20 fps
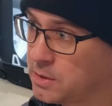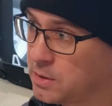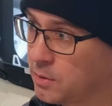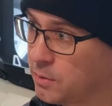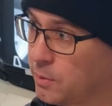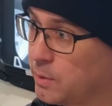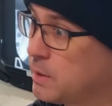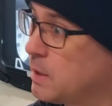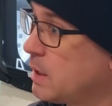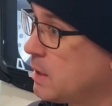so
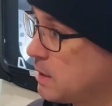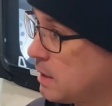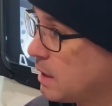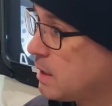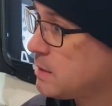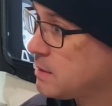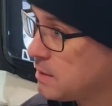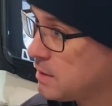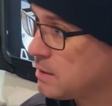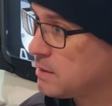what that
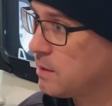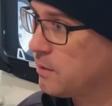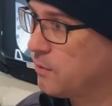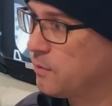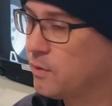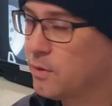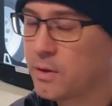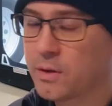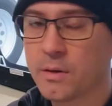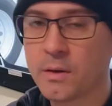does is if
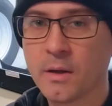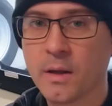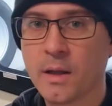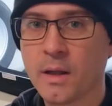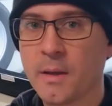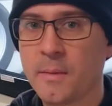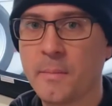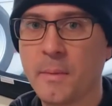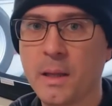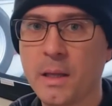you are
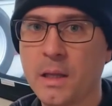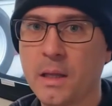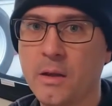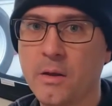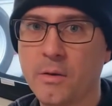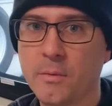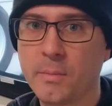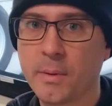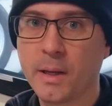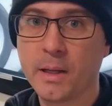making
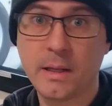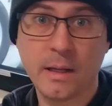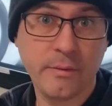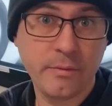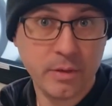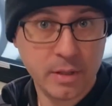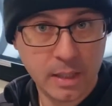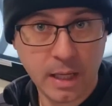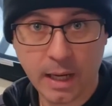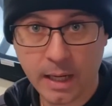your bed
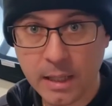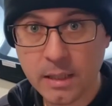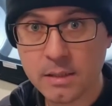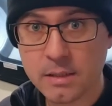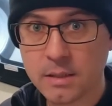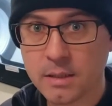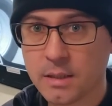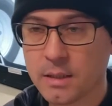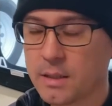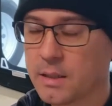every night
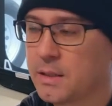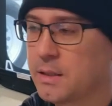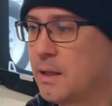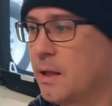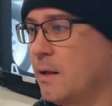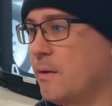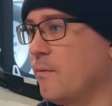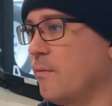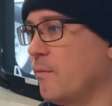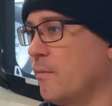
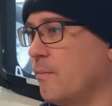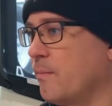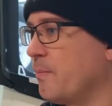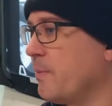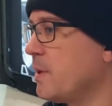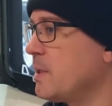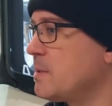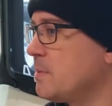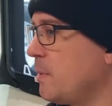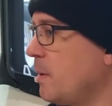then
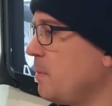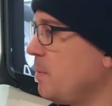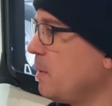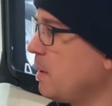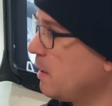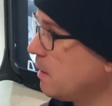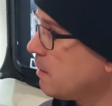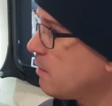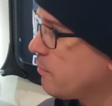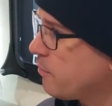this may be a
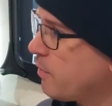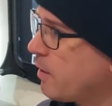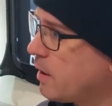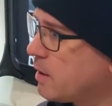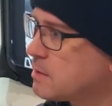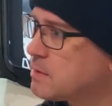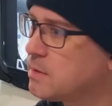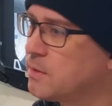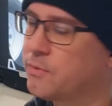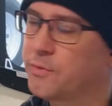little
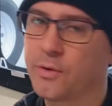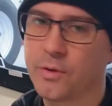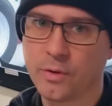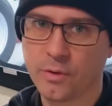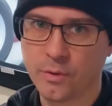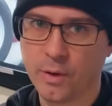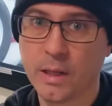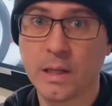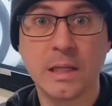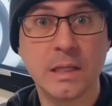faster for
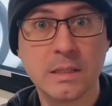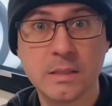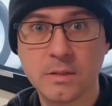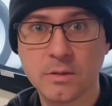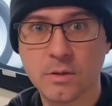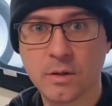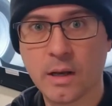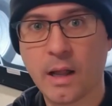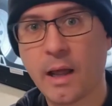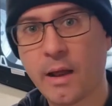you at least you
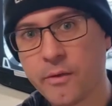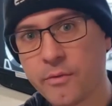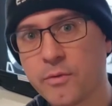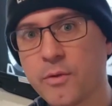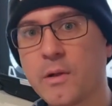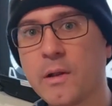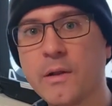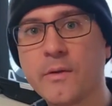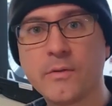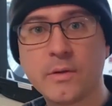don't have to
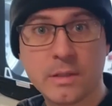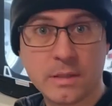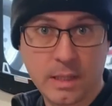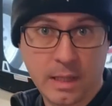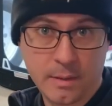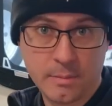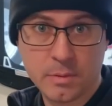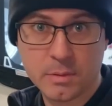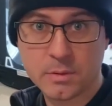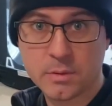lift the
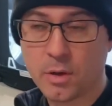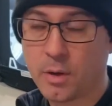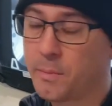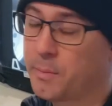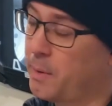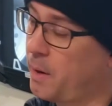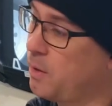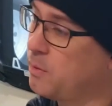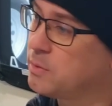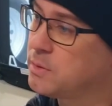tabletop
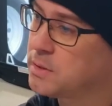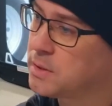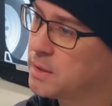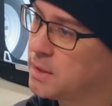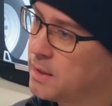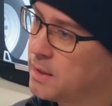out